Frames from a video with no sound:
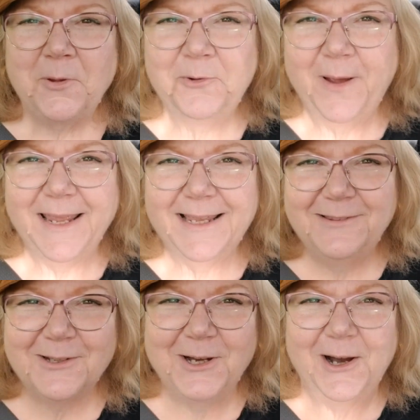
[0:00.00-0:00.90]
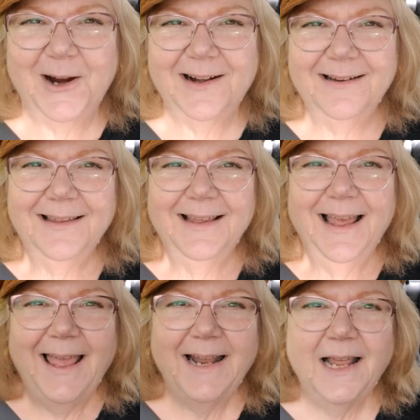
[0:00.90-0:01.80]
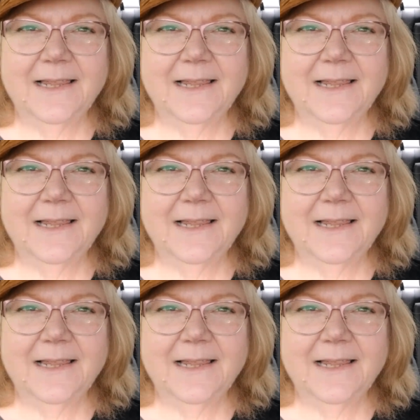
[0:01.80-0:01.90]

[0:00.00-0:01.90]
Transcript: So I get in the car, and I